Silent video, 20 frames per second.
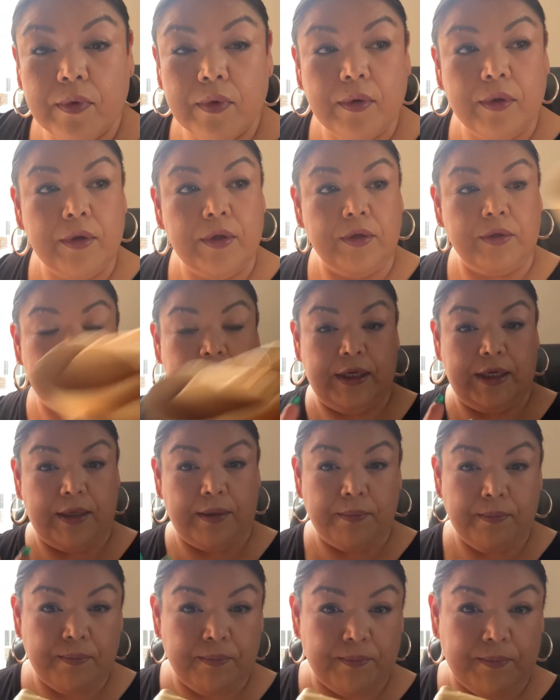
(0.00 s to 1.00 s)
You'll need
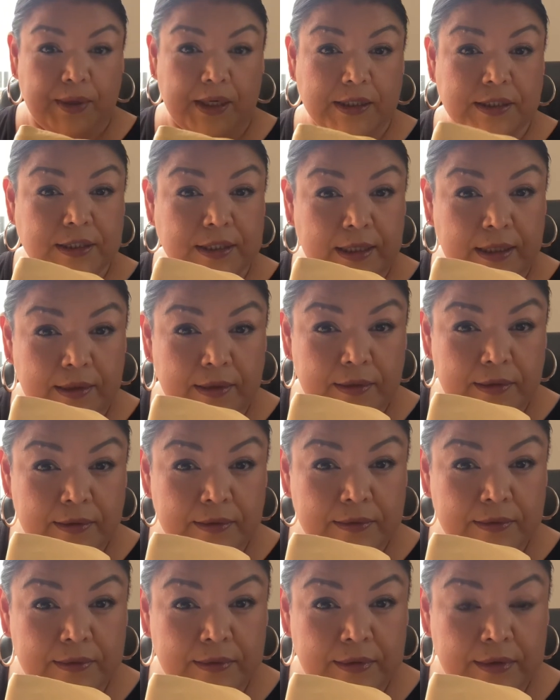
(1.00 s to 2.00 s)
buckskin.
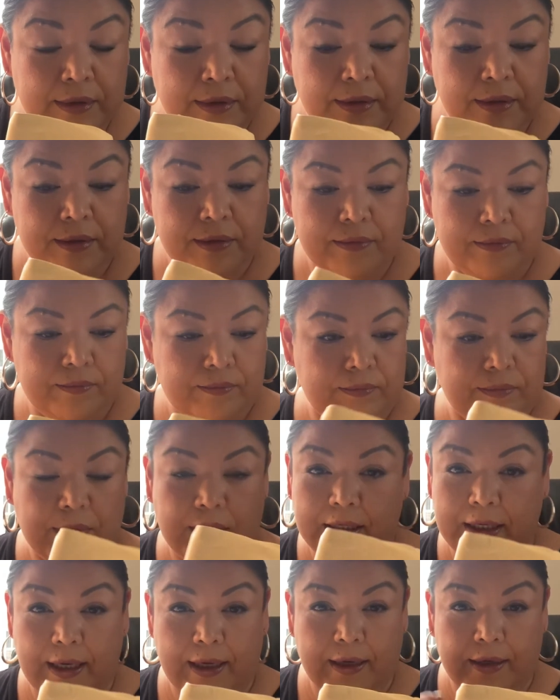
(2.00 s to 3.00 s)

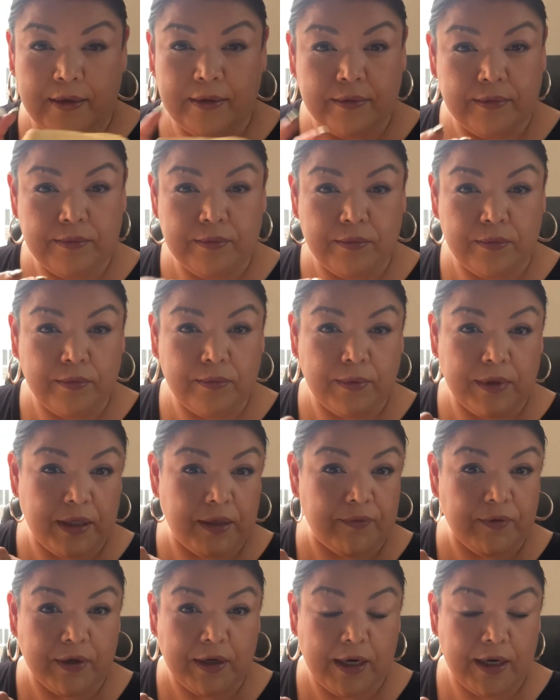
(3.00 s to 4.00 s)
Again,
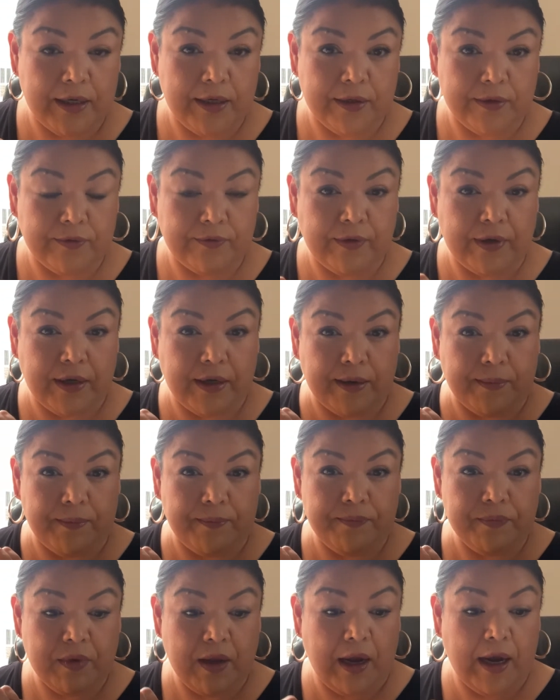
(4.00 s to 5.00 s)
whatever kind of
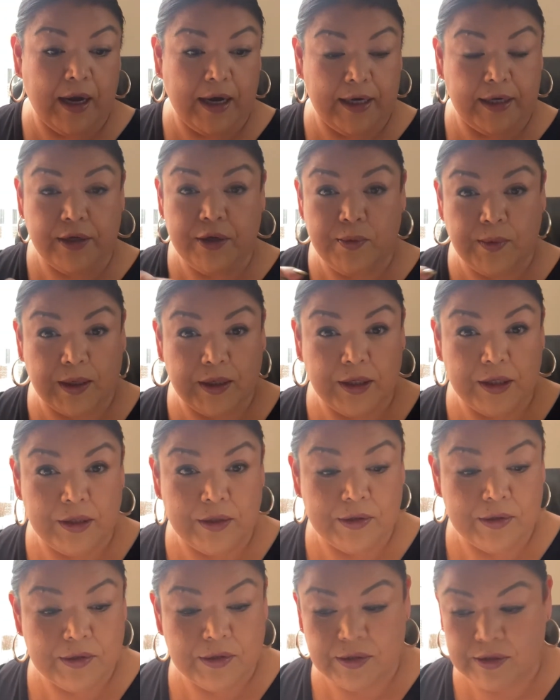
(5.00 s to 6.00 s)
hide you want to
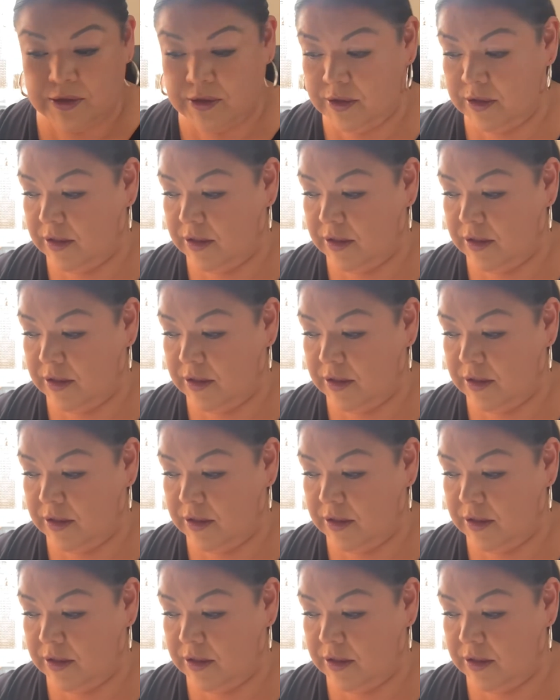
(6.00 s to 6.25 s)
use.